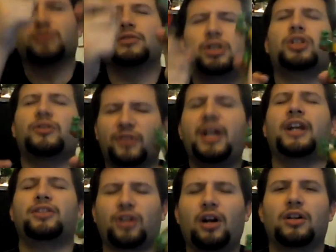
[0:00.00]
Ninja
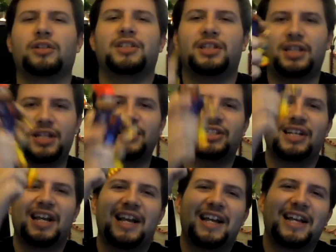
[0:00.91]
freaking Turtles! This
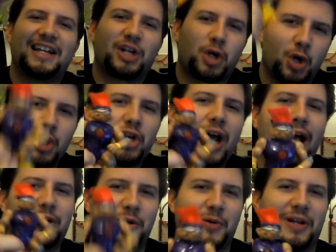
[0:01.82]
could
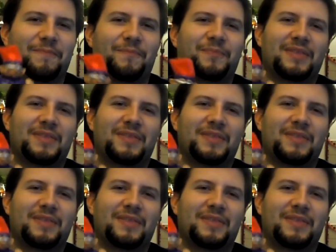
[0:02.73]
not do it.